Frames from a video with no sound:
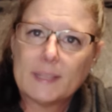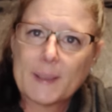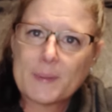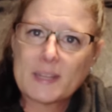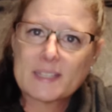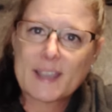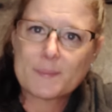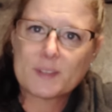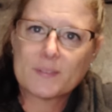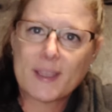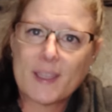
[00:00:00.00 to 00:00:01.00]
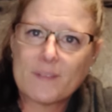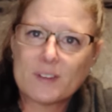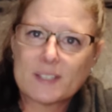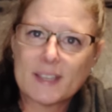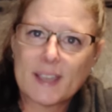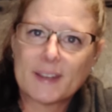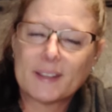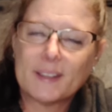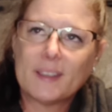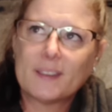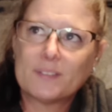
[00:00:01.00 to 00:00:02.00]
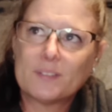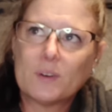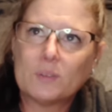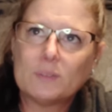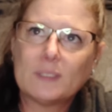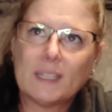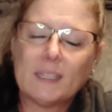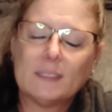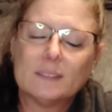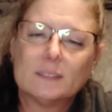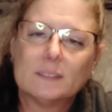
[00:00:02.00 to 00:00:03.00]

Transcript: How many times have I ever said, if only?